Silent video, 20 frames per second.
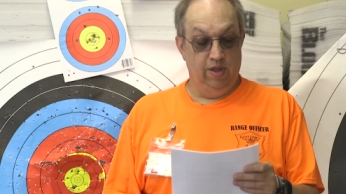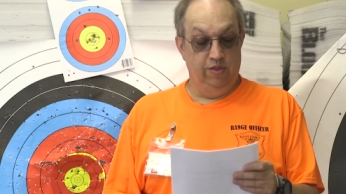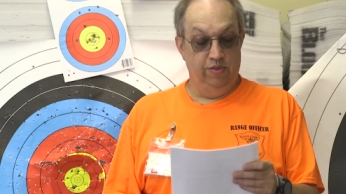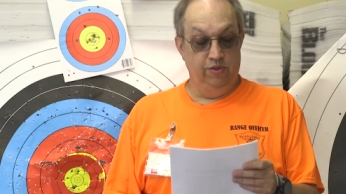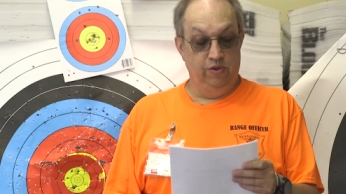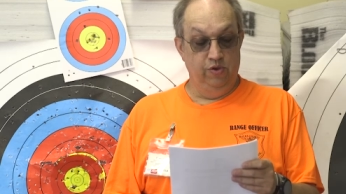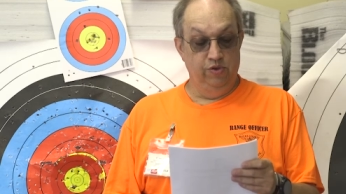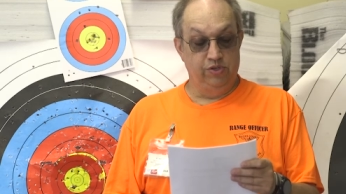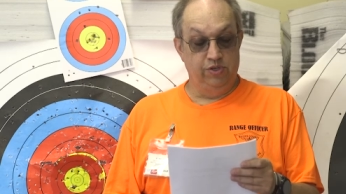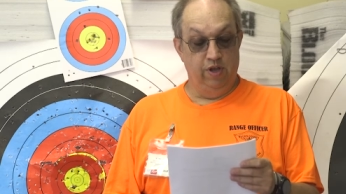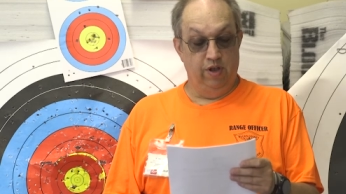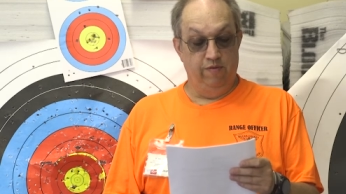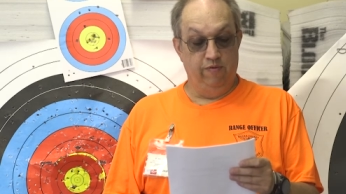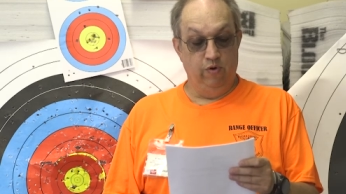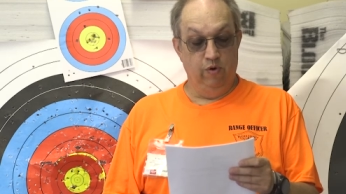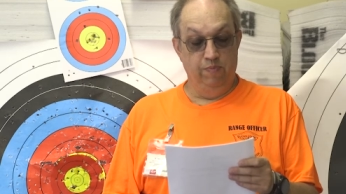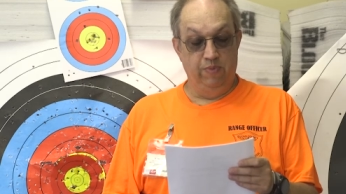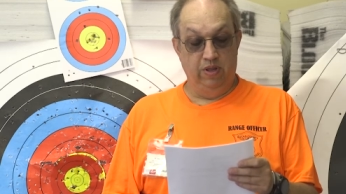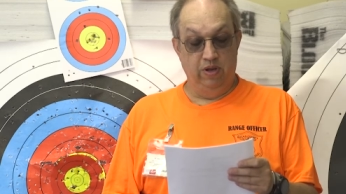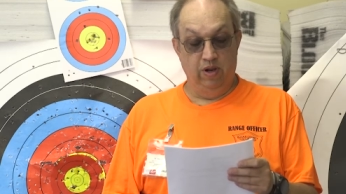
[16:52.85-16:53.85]
The use of
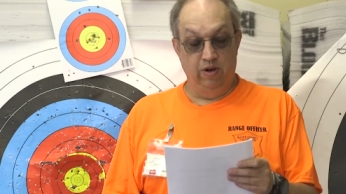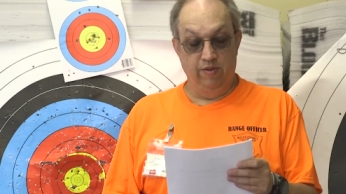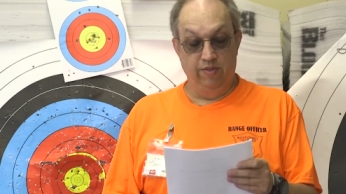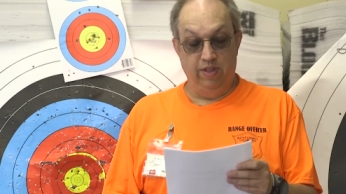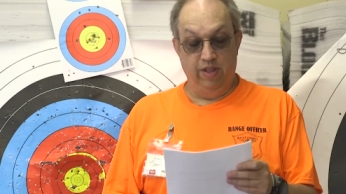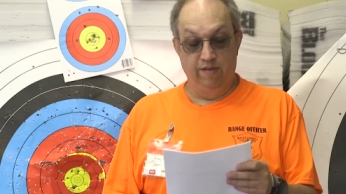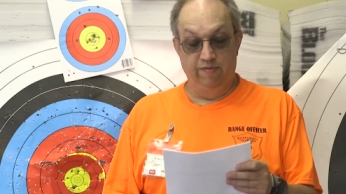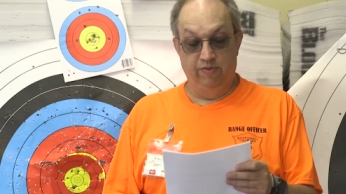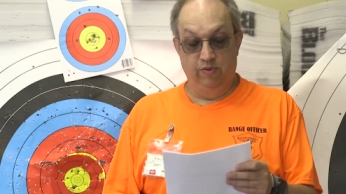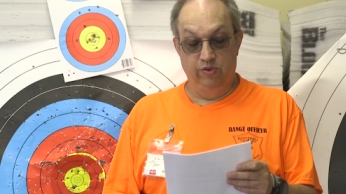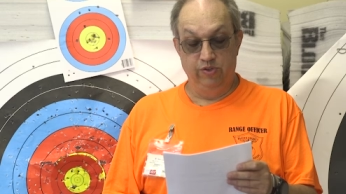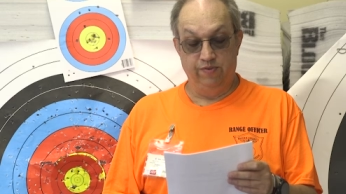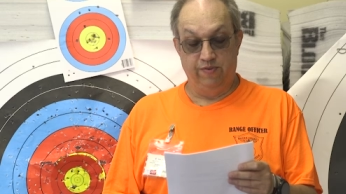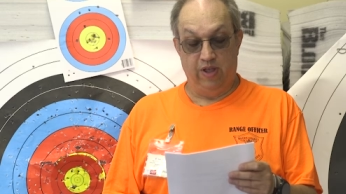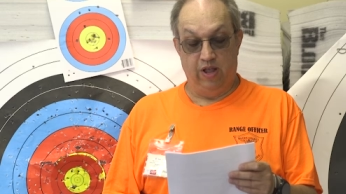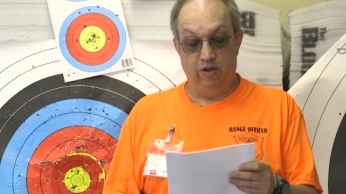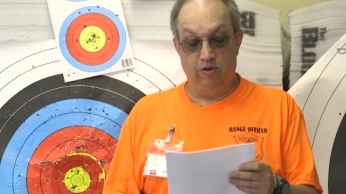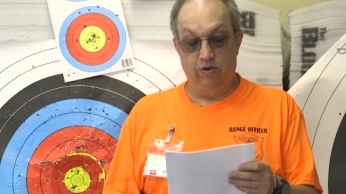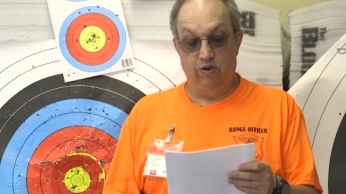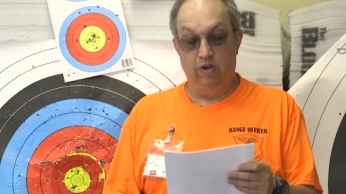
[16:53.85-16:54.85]
or being under the influence of
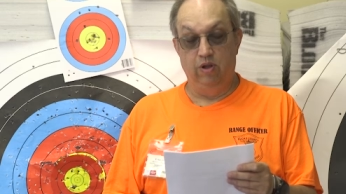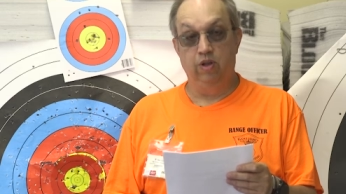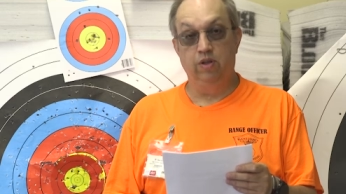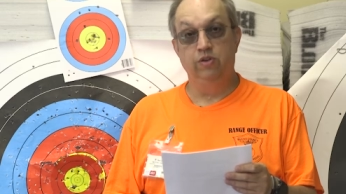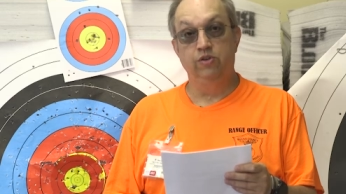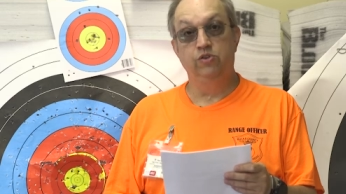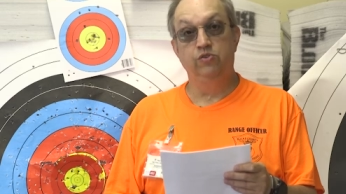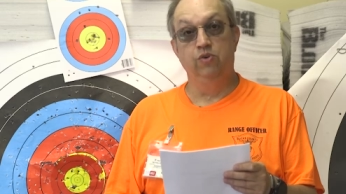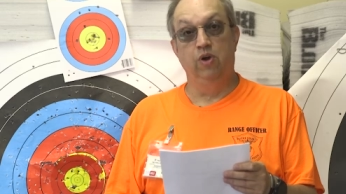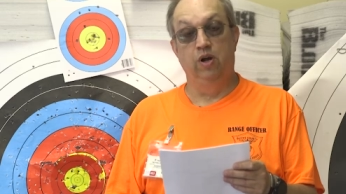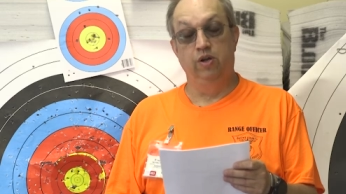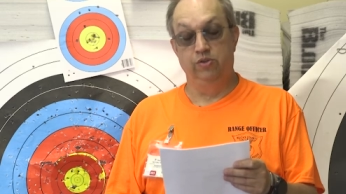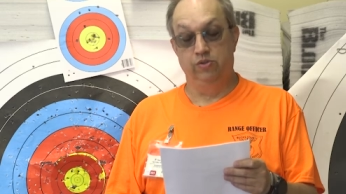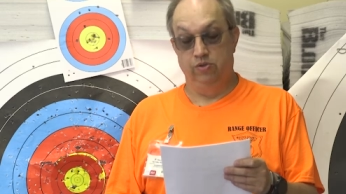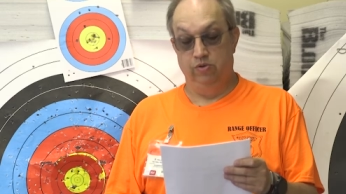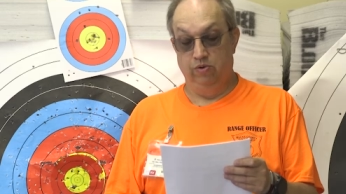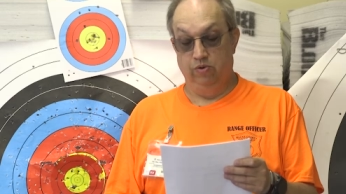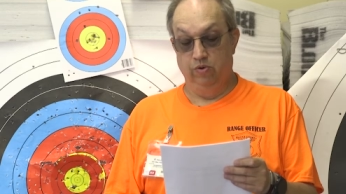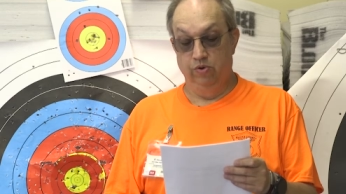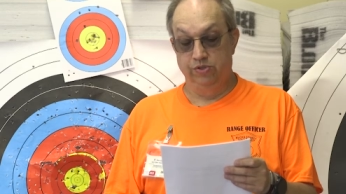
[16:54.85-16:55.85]
alcohol,
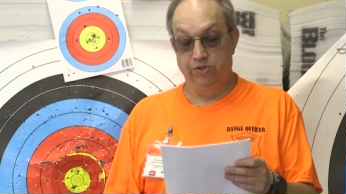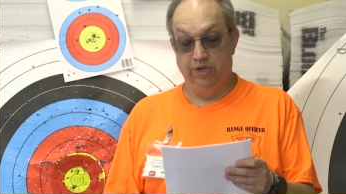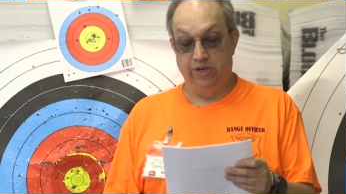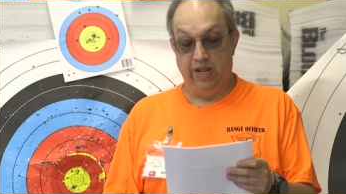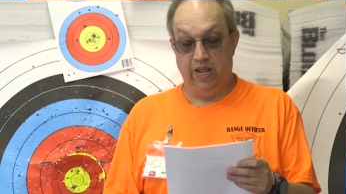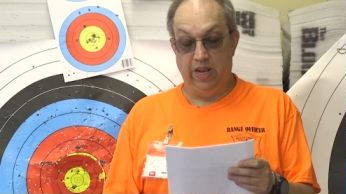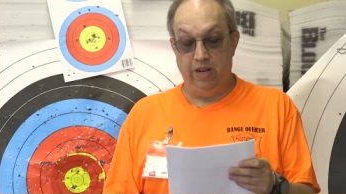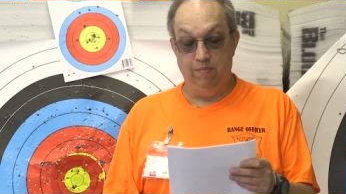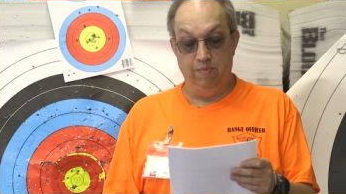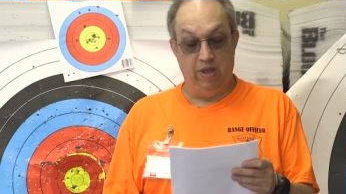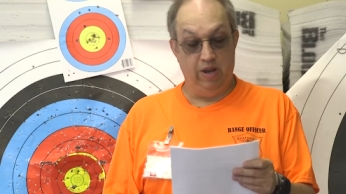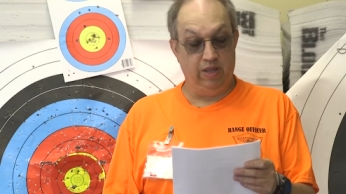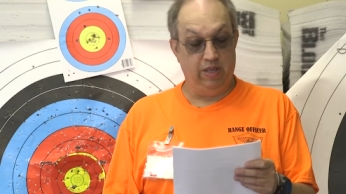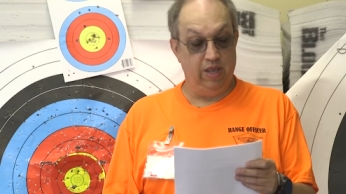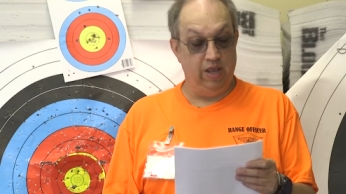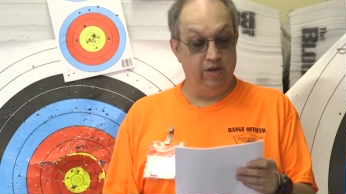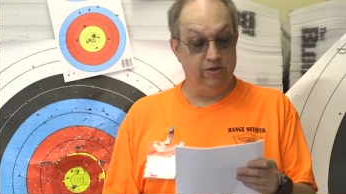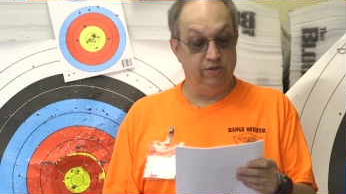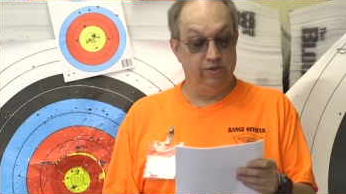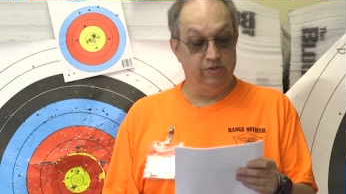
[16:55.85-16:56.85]
drugs, or sedating
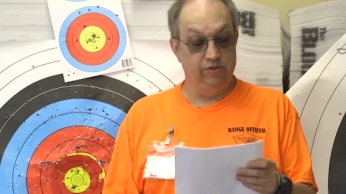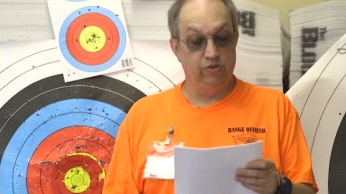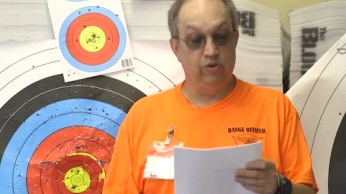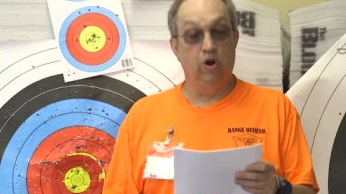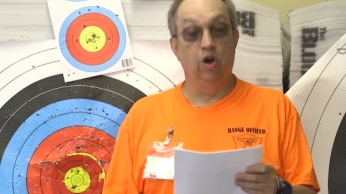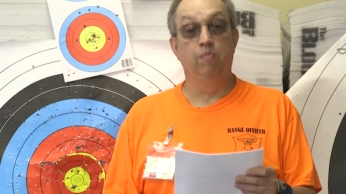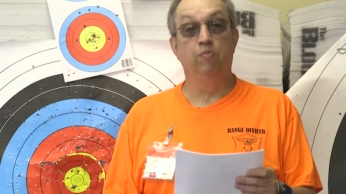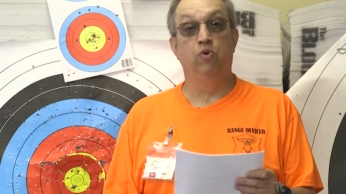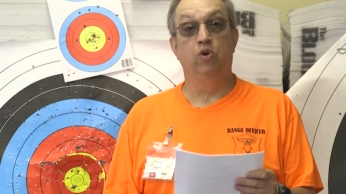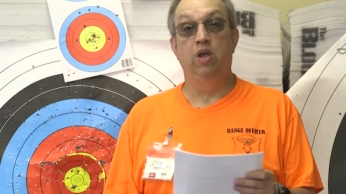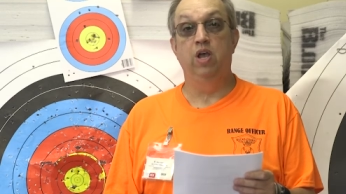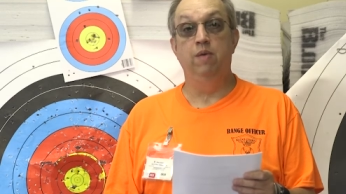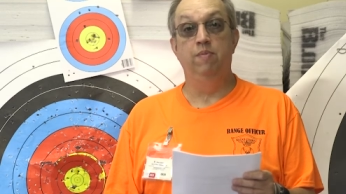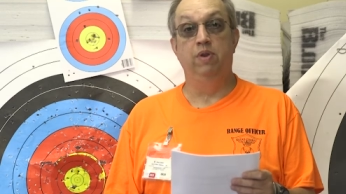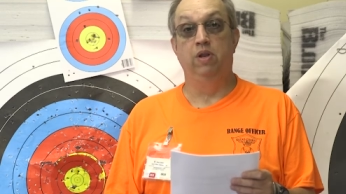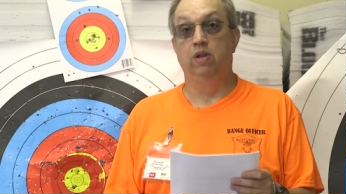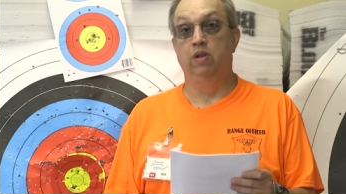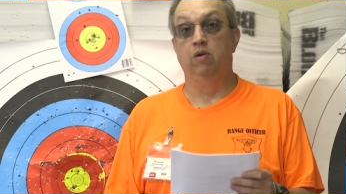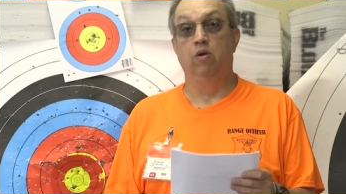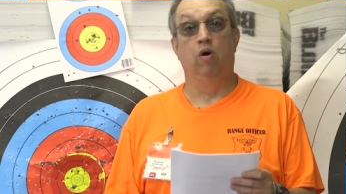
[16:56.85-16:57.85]
medications are
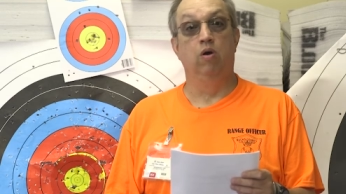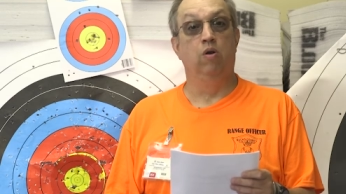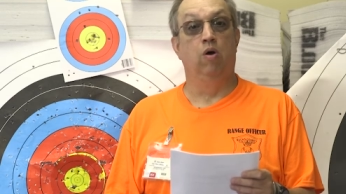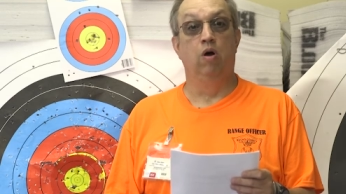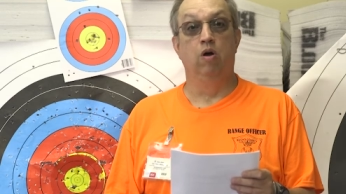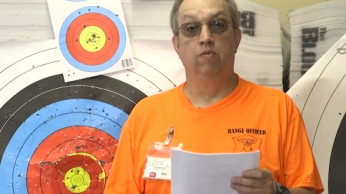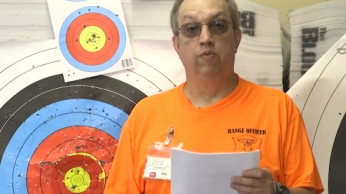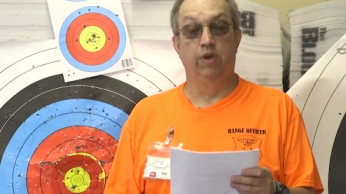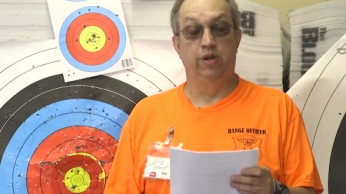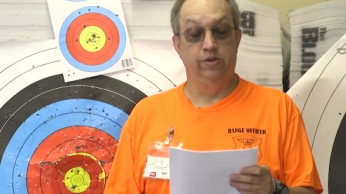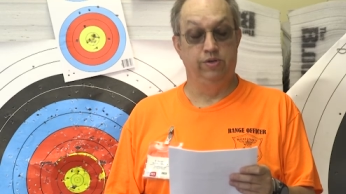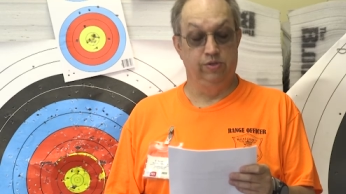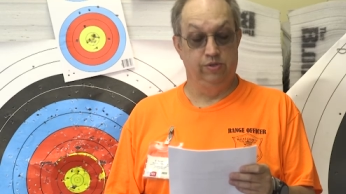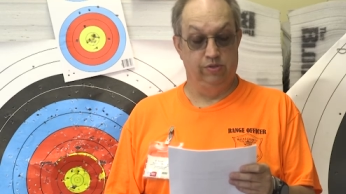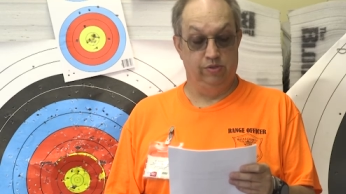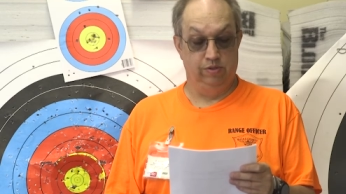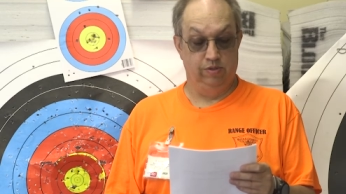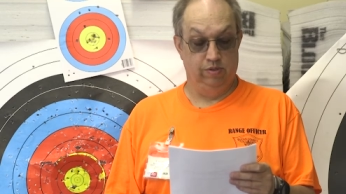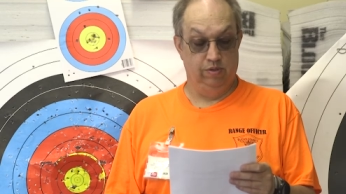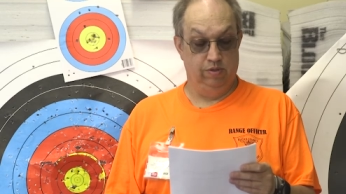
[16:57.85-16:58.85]
prohibited on all
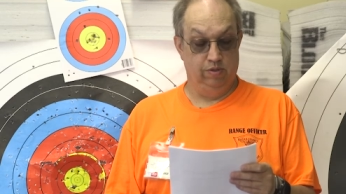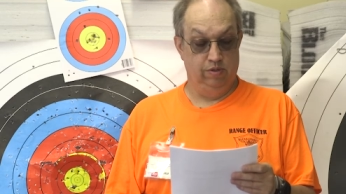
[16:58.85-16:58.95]
ranges.